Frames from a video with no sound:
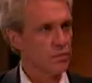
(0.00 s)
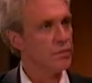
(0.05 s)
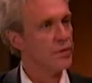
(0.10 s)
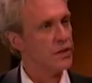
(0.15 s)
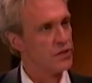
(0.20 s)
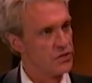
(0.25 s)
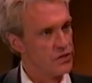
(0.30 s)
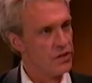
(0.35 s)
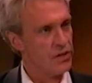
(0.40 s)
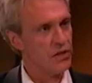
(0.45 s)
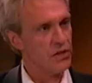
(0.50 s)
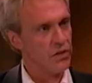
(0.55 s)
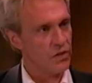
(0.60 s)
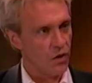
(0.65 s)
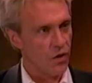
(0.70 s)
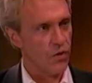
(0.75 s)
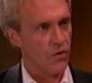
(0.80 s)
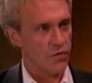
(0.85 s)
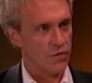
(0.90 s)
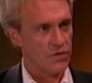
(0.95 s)
Lindsay
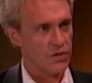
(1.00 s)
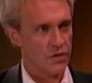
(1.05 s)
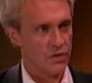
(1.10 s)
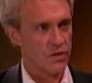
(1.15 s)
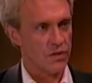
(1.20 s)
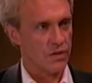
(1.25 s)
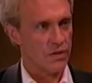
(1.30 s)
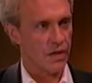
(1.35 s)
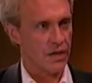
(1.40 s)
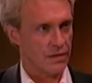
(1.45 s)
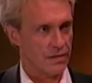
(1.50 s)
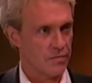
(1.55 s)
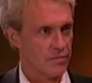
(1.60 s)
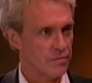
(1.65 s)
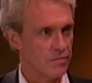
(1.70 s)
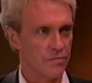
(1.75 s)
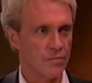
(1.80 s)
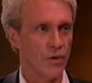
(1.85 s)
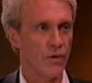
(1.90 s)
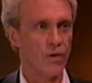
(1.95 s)
knows that
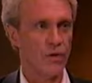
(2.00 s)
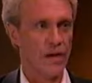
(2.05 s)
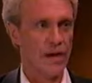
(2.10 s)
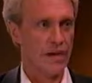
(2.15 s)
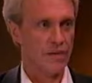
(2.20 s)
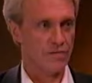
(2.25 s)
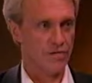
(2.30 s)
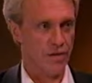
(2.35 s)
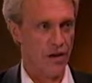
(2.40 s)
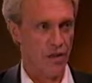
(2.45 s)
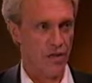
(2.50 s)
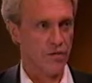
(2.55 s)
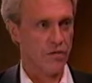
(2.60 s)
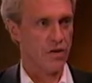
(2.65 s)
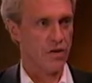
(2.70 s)
Bo can't father